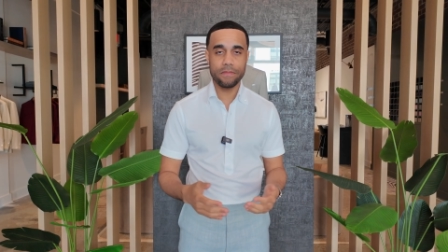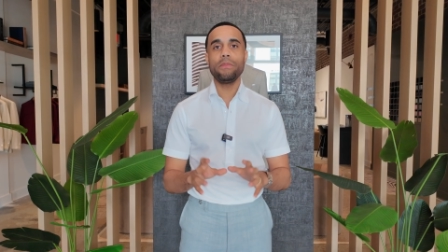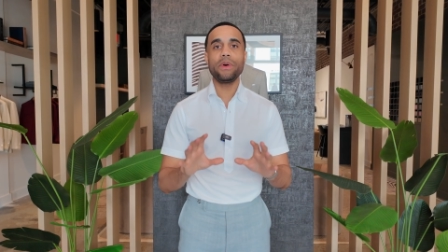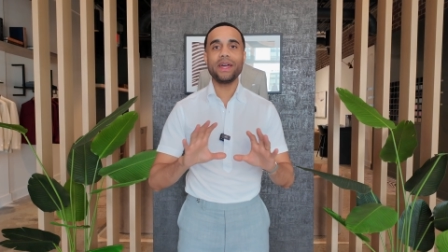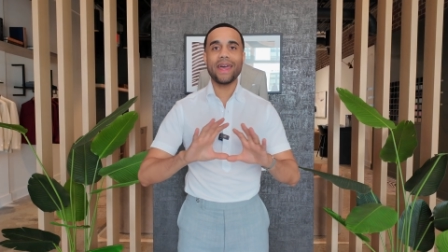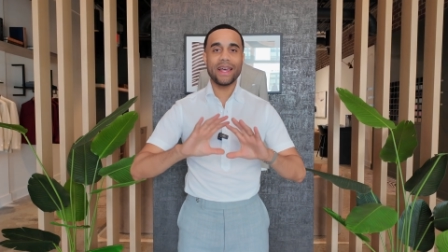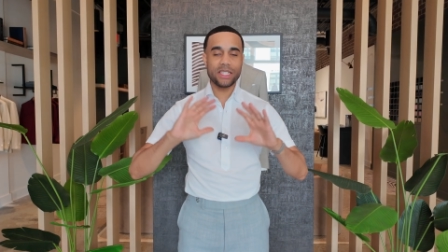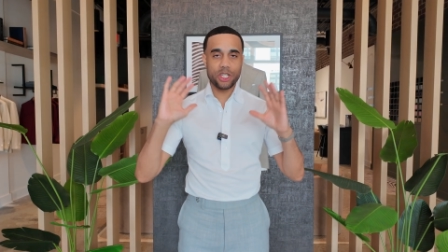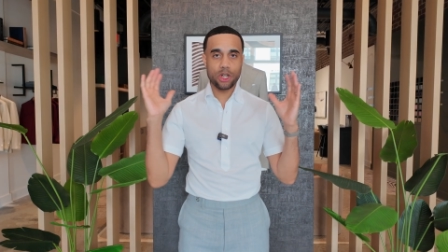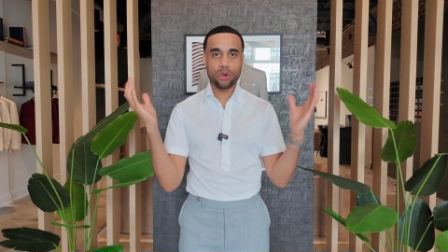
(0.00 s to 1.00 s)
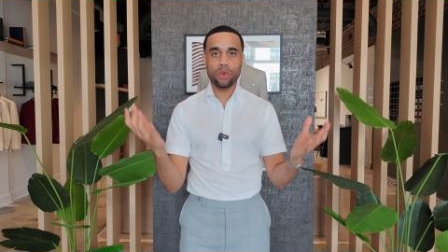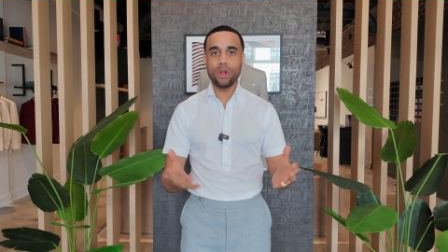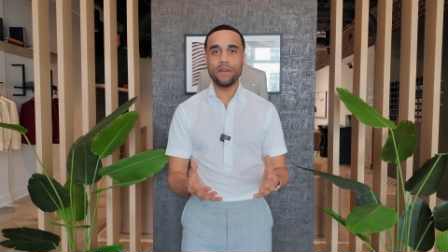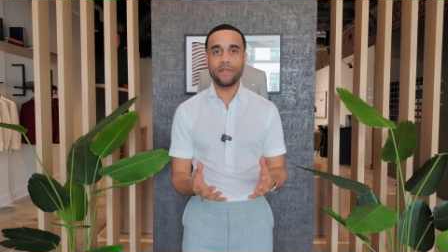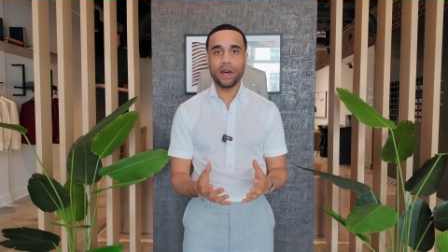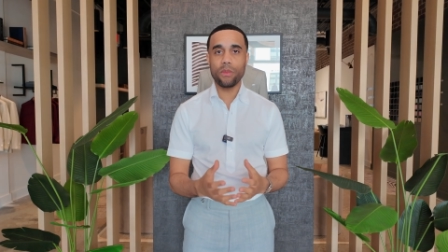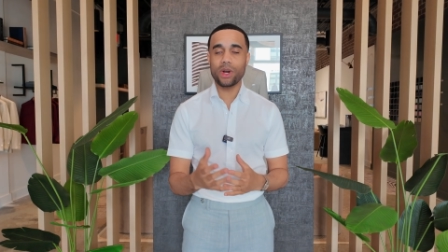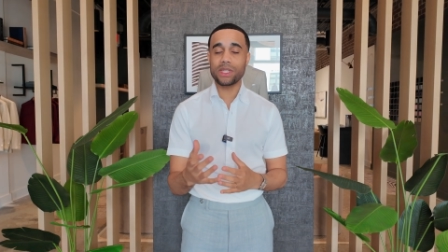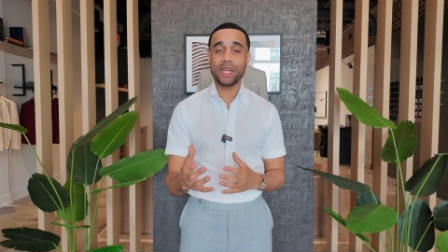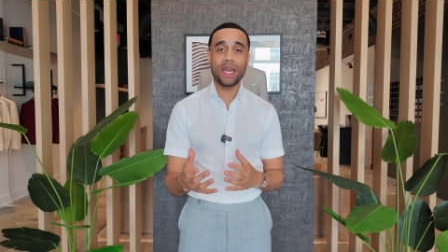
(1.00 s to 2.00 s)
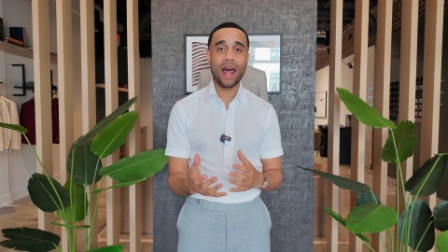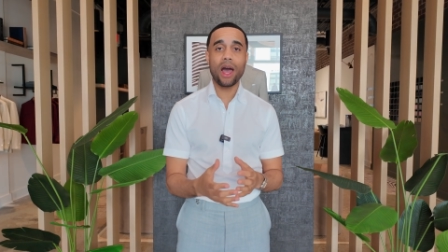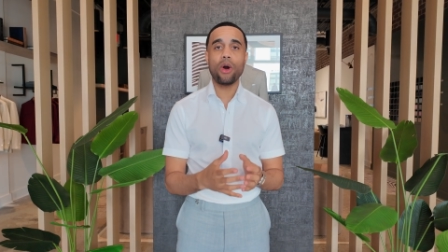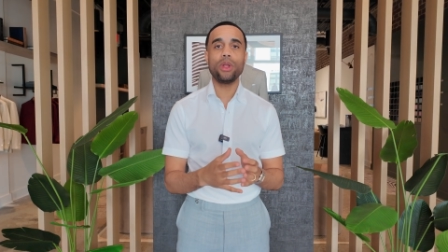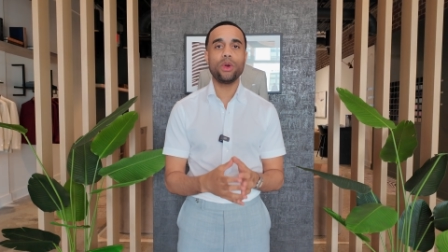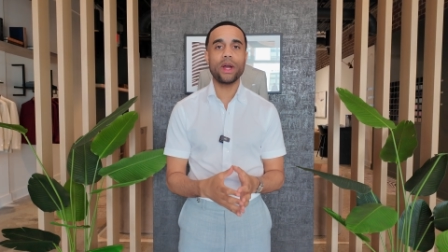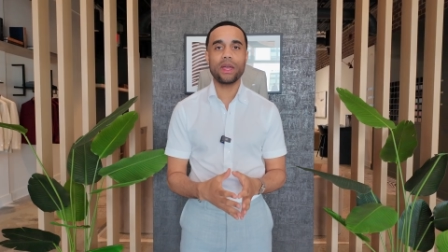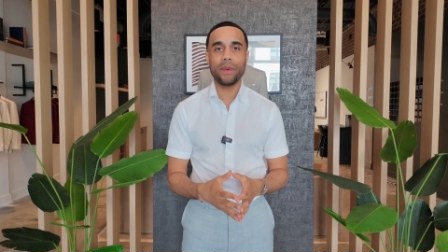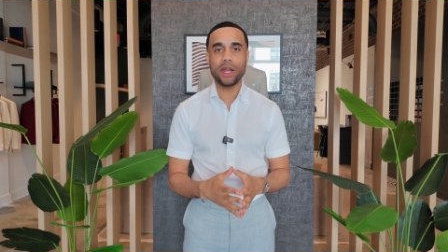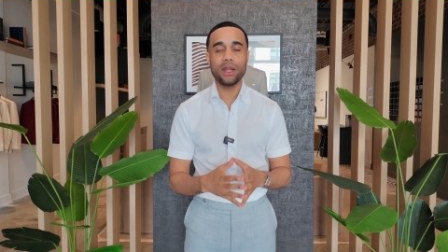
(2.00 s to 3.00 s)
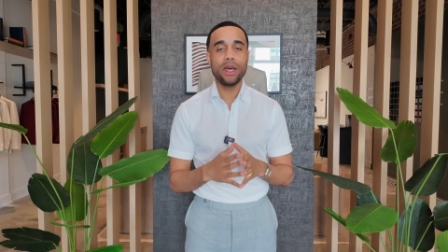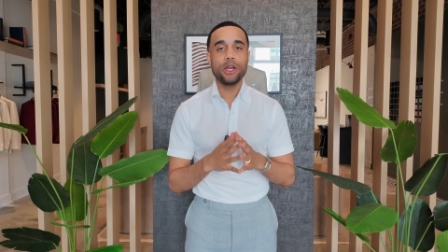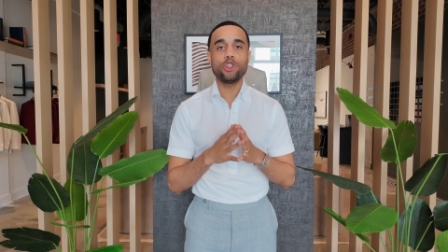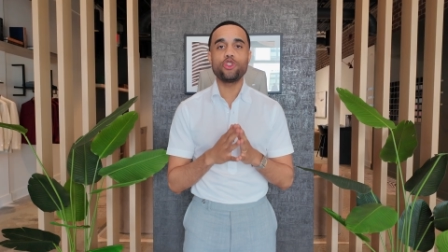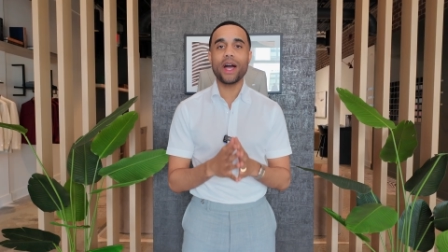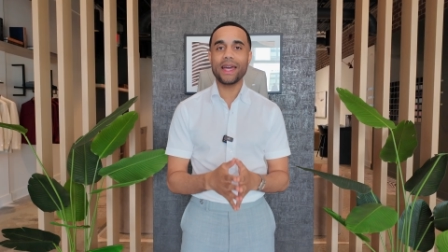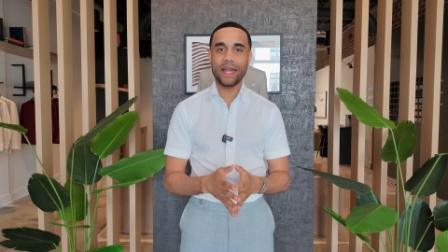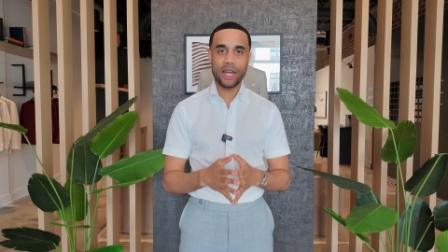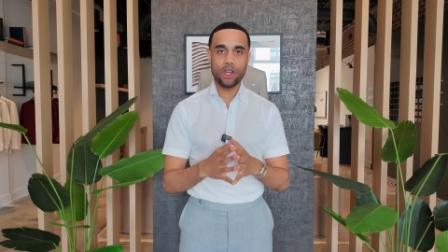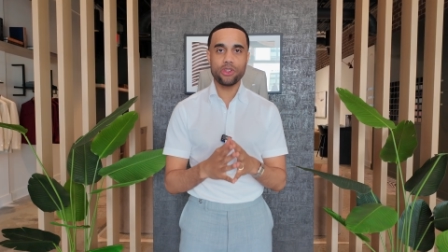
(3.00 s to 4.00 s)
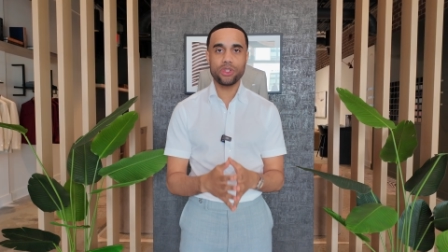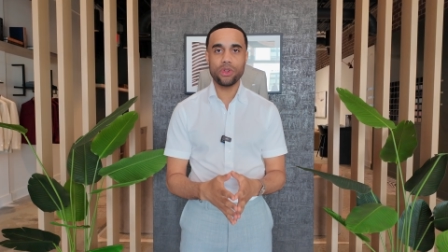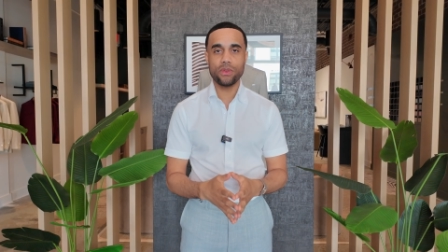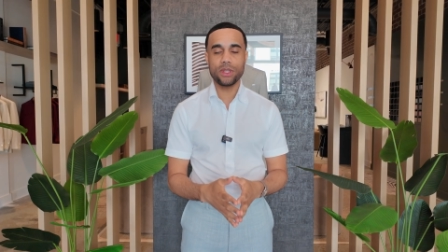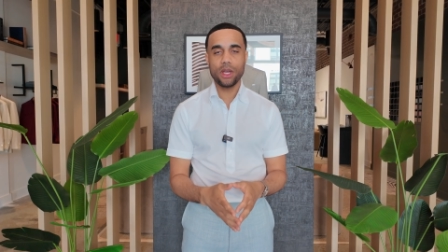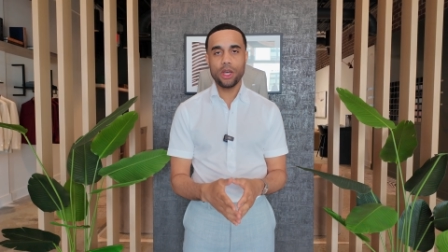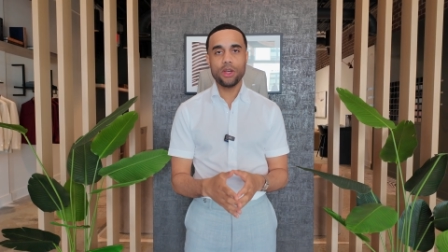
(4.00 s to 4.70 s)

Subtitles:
But as a general rule of thumb, once again, I only recommend dry cleaning your suits